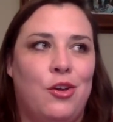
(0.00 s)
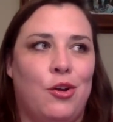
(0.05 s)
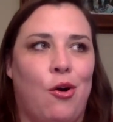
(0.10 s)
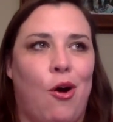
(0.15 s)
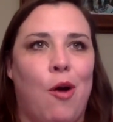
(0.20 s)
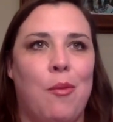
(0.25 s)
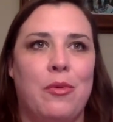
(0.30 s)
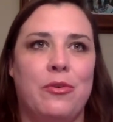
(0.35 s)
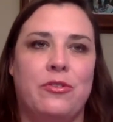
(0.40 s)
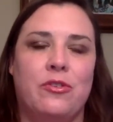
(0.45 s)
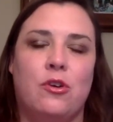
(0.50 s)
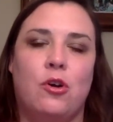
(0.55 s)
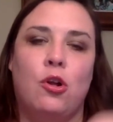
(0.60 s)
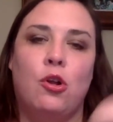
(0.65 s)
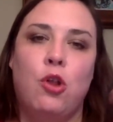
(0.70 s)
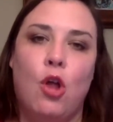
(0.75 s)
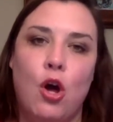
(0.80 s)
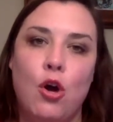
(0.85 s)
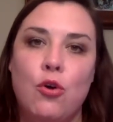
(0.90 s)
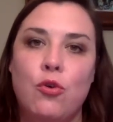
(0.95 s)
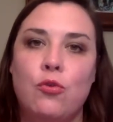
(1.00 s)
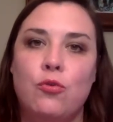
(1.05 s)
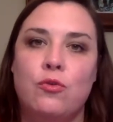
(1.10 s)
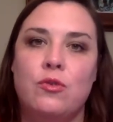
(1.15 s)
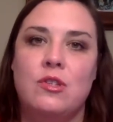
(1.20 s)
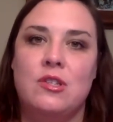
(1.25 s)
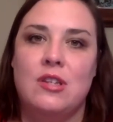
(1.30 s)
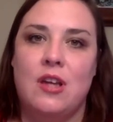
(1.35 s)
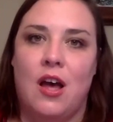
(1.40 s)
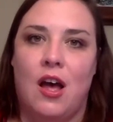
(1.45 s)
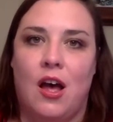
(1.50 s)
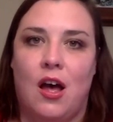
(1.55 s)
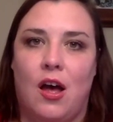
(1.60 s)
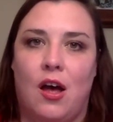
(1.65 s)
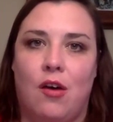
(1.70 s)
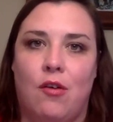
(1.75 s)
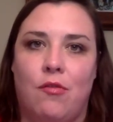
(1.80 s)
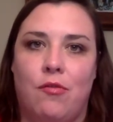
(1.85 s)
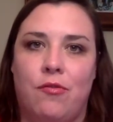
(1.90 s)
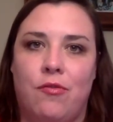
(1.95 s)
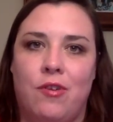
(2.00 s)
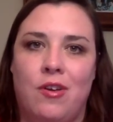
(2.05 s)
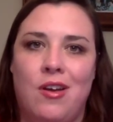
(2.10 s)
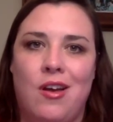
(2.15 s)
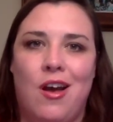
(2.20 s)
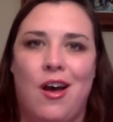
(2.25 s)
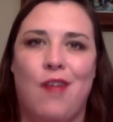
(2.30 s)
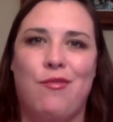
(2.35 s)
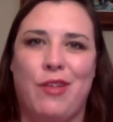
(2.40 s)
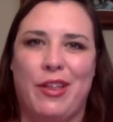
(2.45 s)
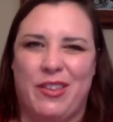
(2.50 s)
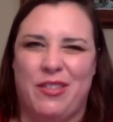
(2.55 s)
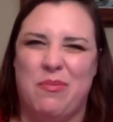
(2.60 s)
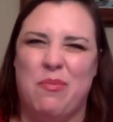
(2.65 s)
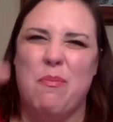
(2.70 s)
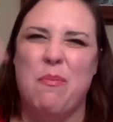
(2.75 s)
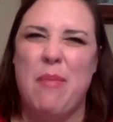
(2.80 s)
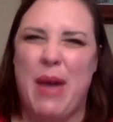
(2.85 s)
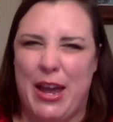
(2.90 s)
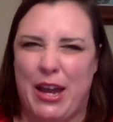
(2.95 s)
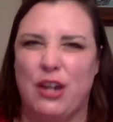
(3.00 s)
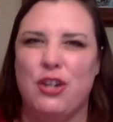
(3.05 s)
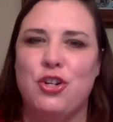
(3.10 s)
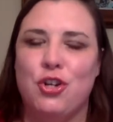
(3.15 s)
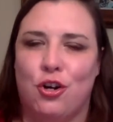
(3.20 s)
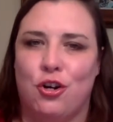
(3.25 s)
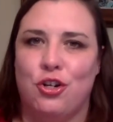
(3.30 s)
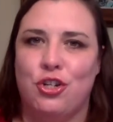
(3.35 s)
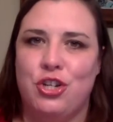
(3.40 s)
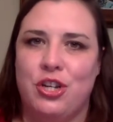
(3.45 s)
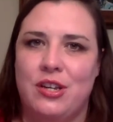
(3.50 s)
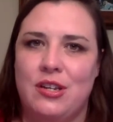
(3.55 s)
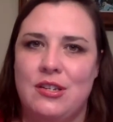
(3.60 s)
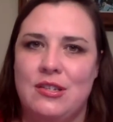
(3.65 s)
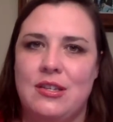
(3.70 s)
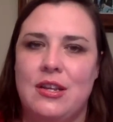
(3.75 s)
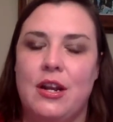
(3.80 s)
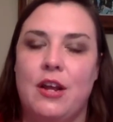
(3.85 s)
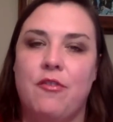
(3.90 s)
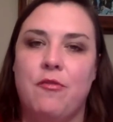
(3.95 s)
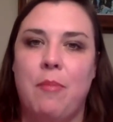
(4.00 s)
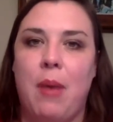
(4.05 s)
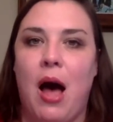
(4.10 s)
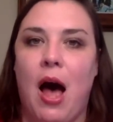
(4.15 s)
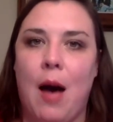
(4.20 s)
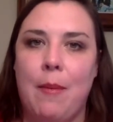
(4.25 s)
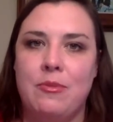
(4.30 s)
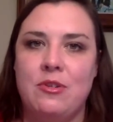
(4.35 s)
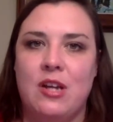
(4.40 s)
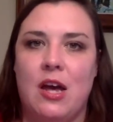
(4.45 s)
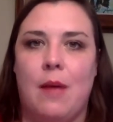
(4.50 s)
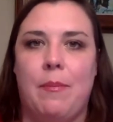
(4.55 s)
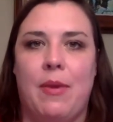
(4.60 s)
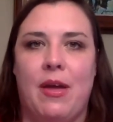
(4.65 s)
almost clones of like mega churches that have popped up,